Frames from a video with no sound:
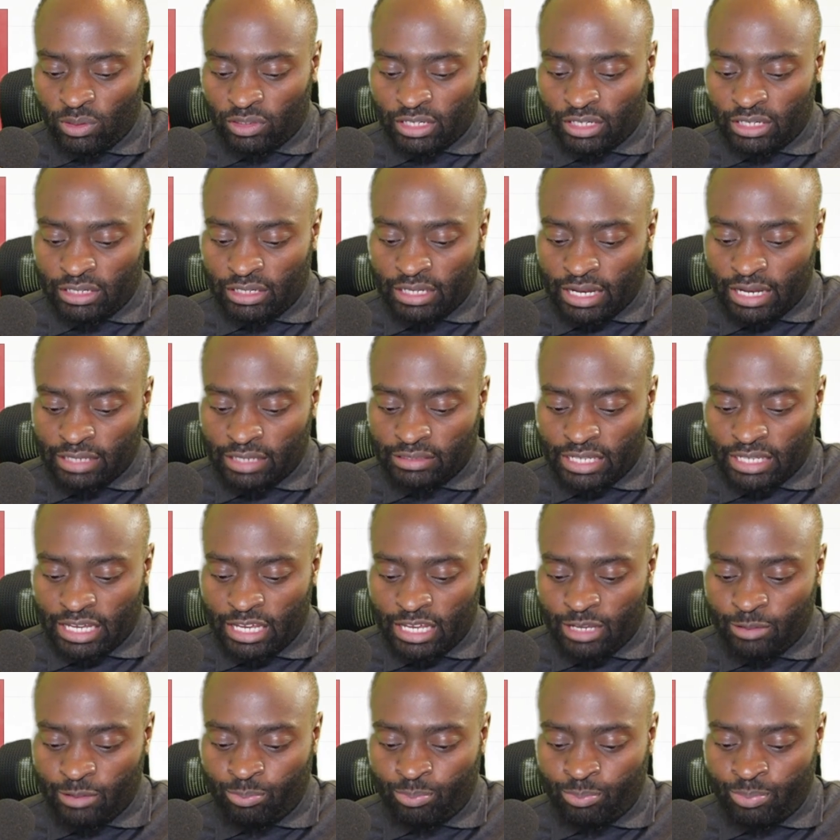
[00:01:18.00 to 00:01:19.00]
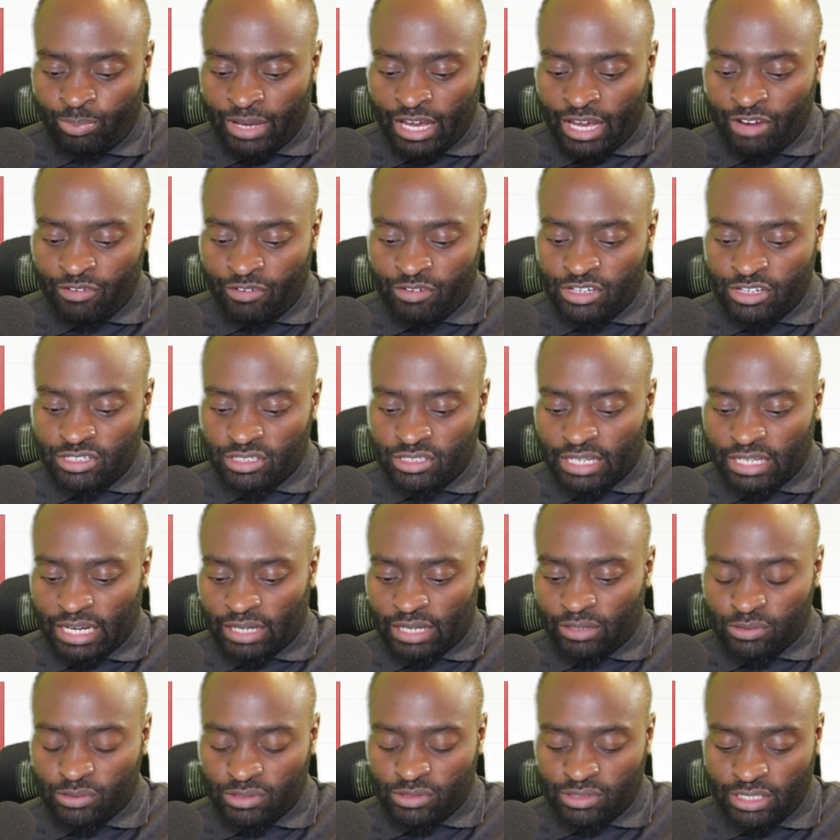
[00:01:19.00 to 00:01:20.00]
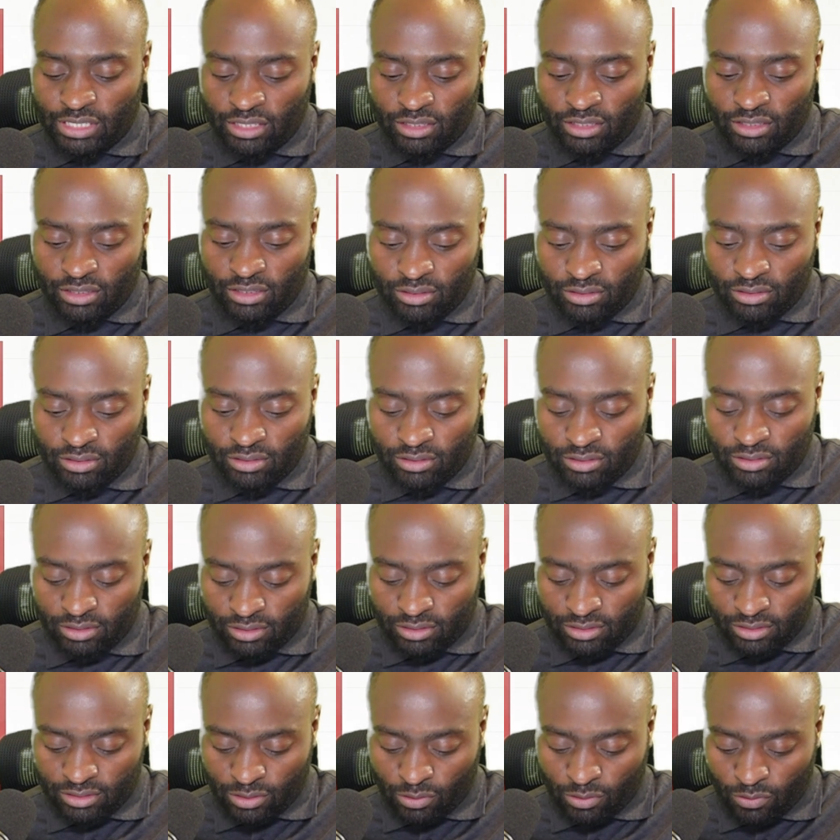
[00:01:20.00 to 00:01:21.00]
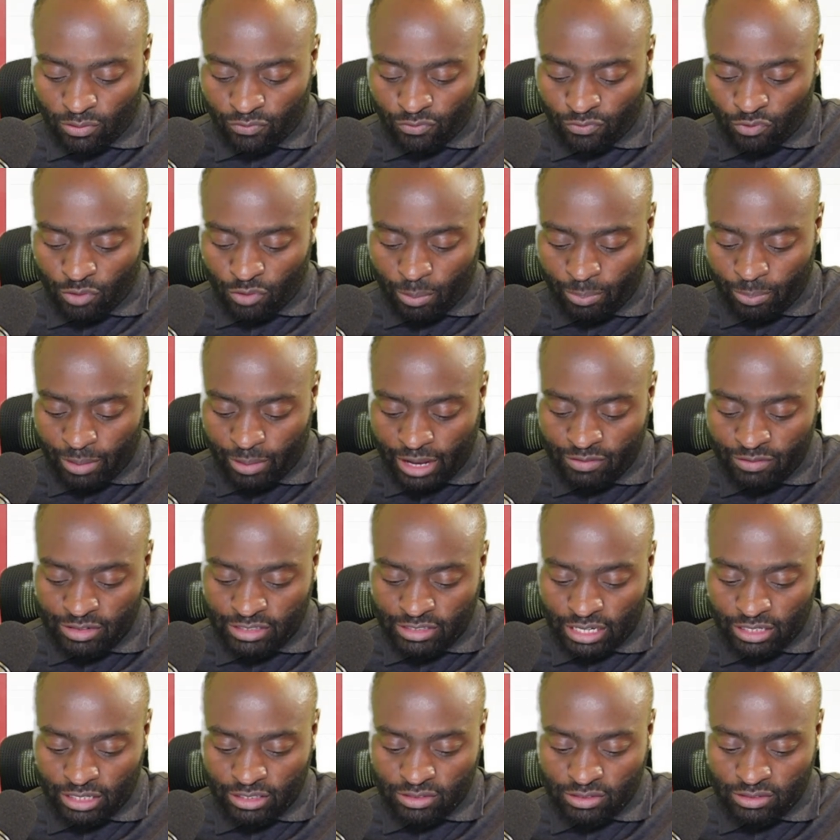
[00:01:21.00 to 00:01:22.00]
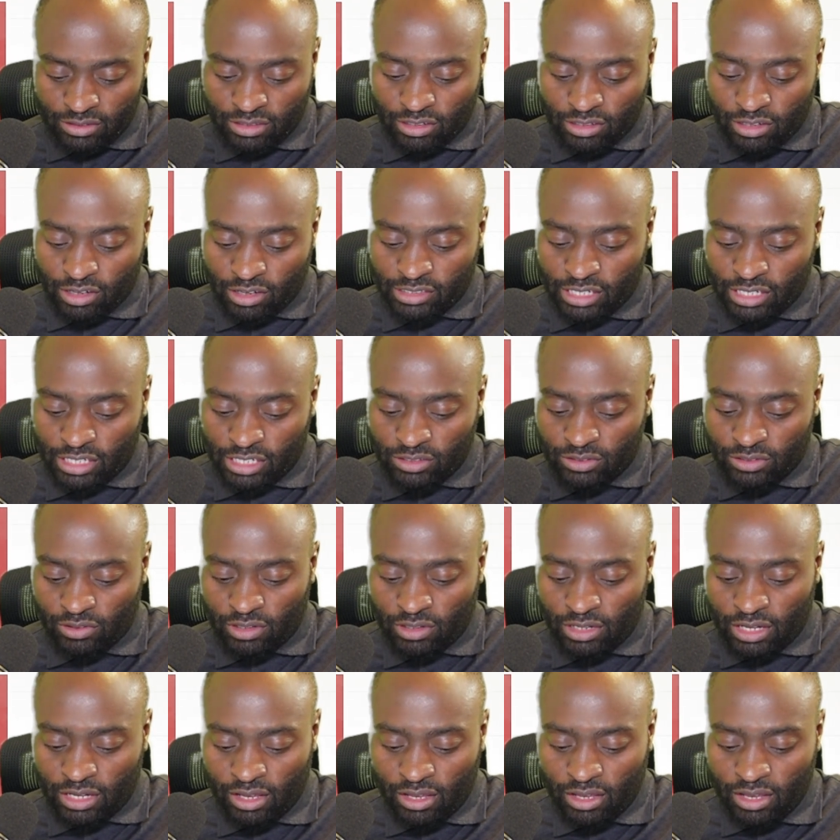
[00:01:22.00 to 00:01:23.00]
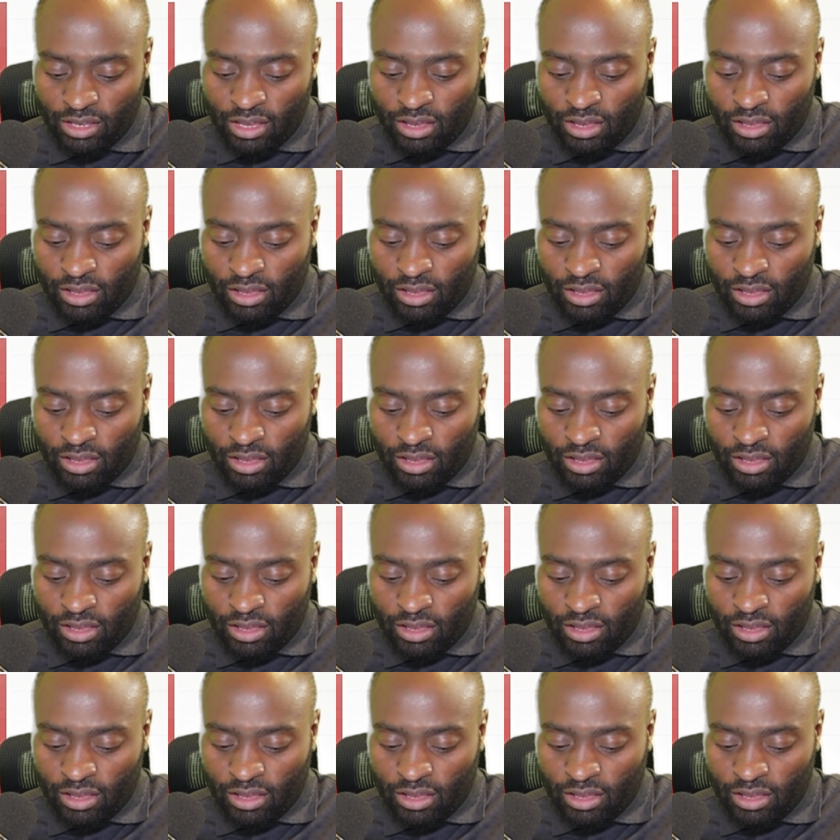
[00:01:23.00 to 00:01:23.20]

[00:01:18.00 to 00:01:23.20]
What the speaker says: looking at a bearish candlestick. So for a bearish candlestick, I'll change the color.